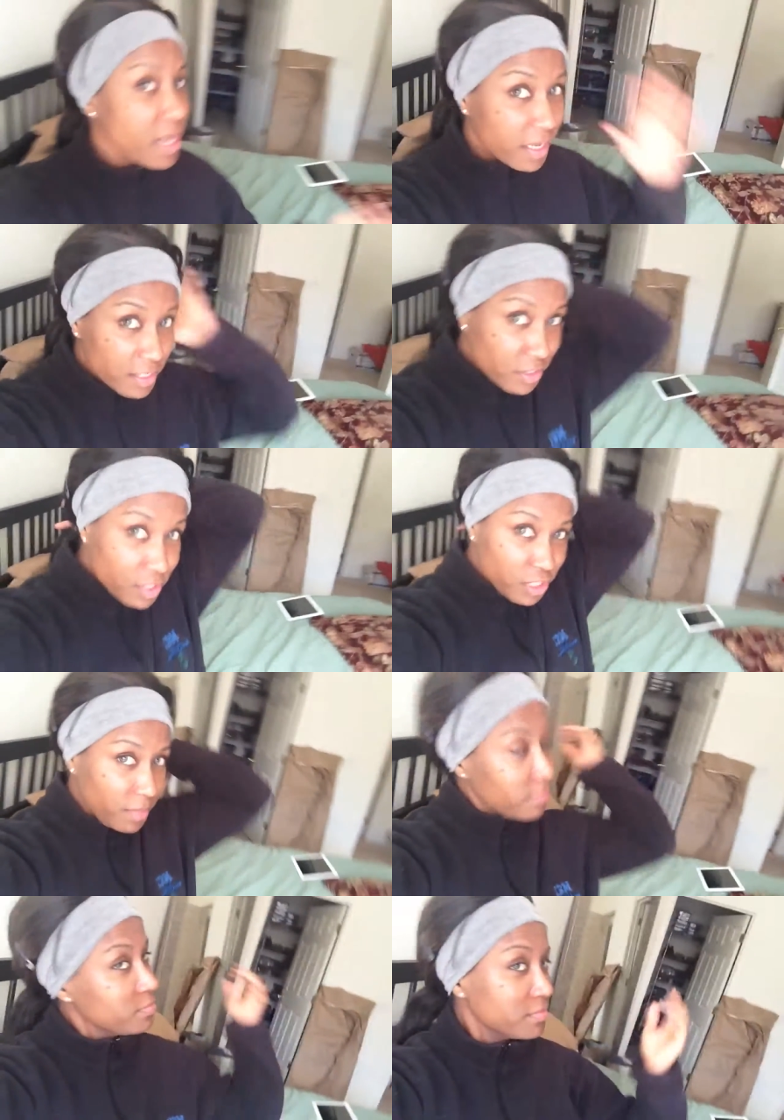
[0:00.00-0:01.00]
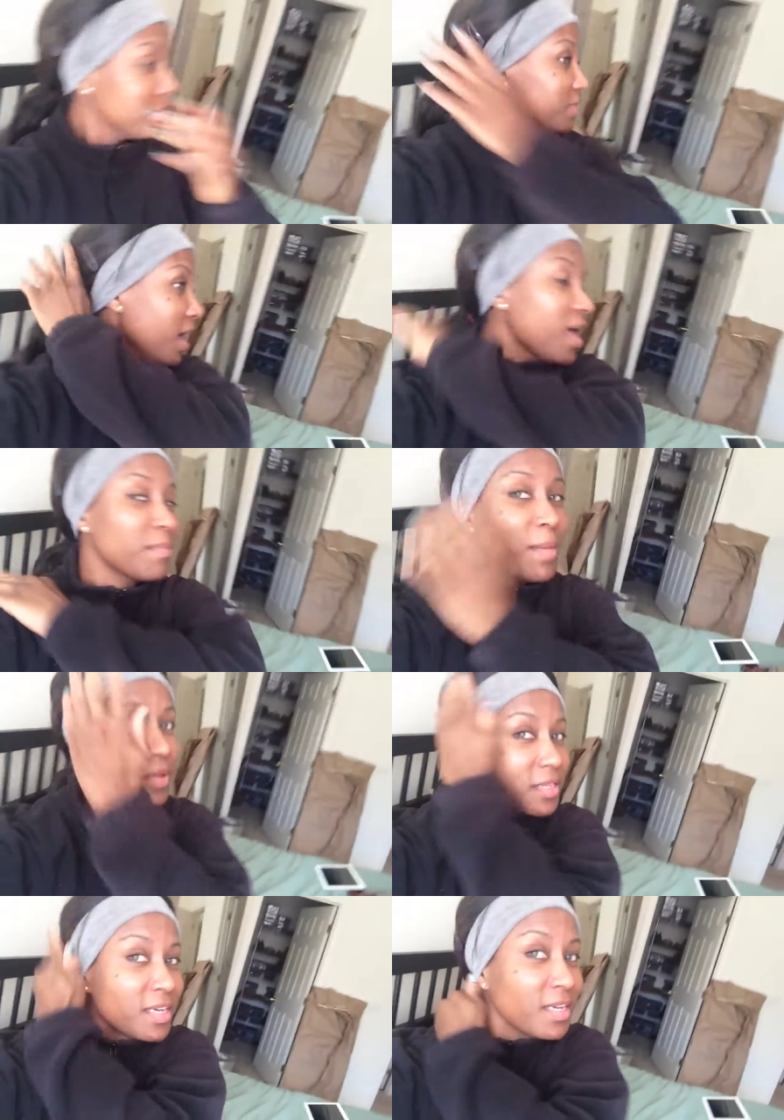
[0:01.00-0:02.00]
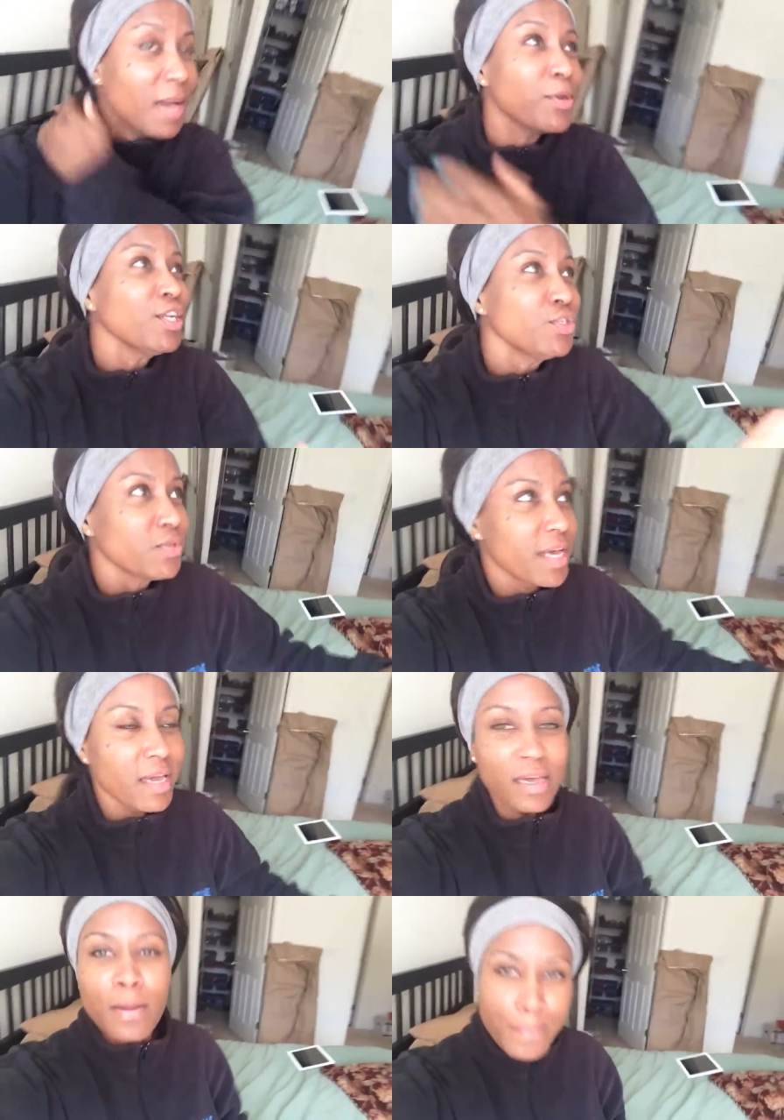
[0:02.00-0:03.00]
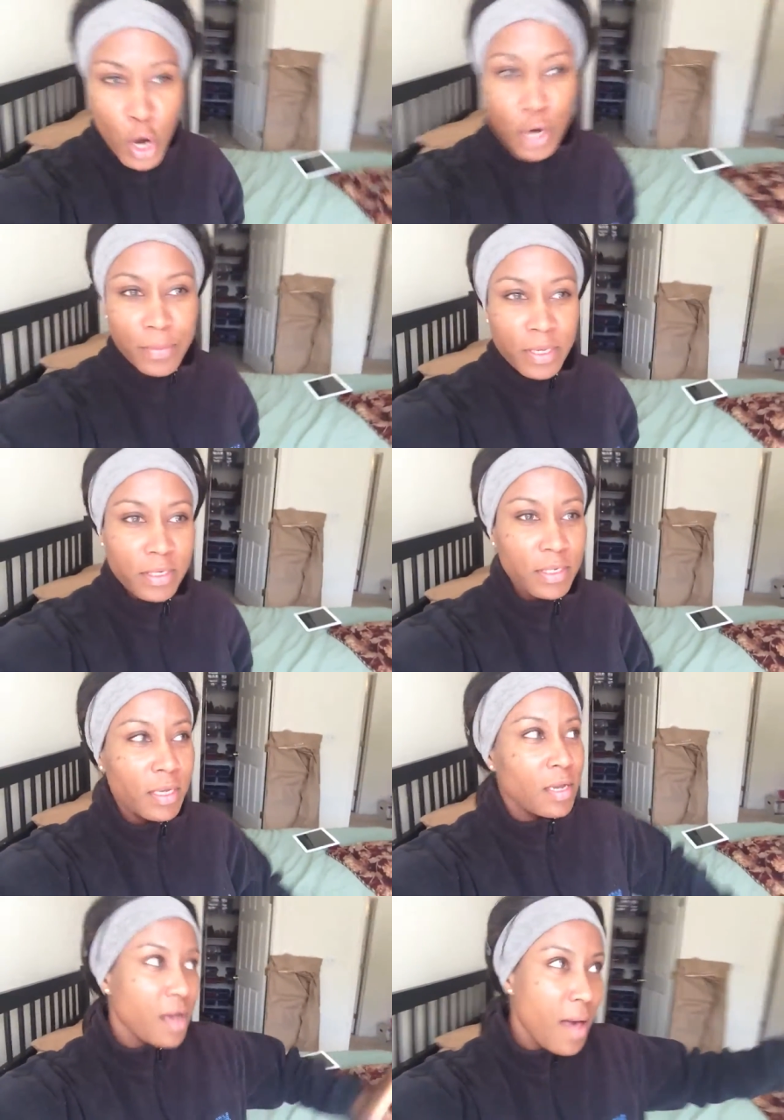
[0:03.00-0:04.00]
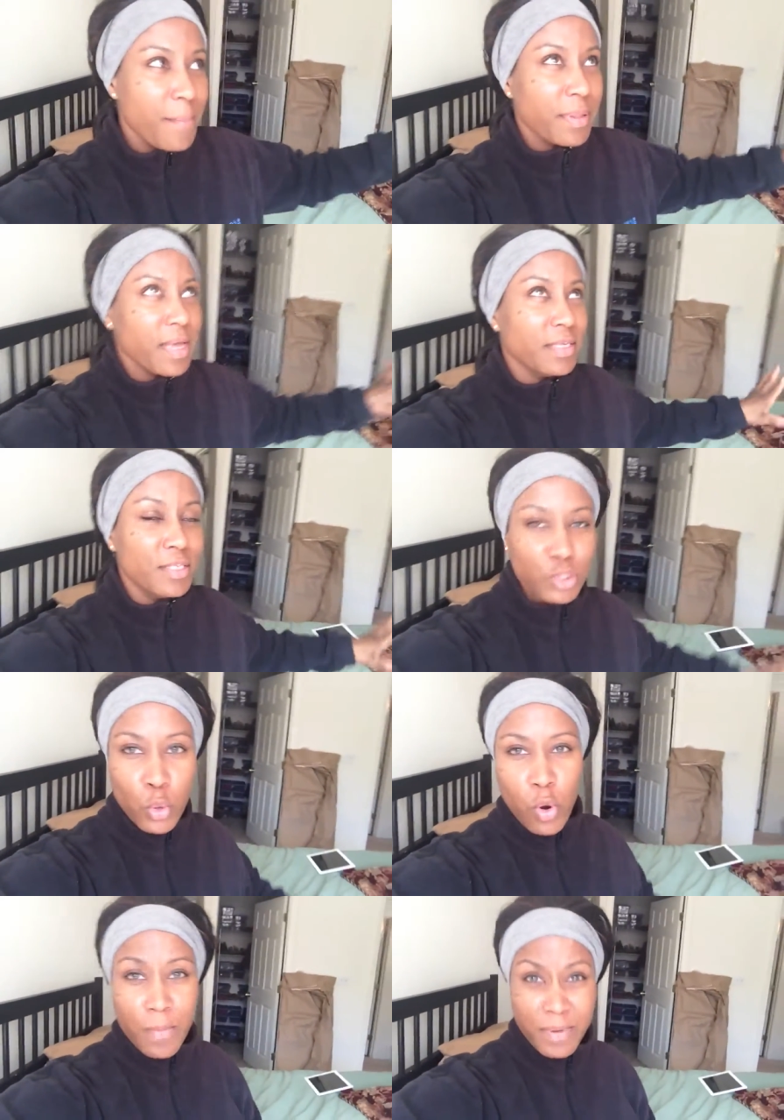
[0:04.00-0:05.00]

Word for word: heading to the gym. Yeah, in my building. I'm going to do like an apartment complex tour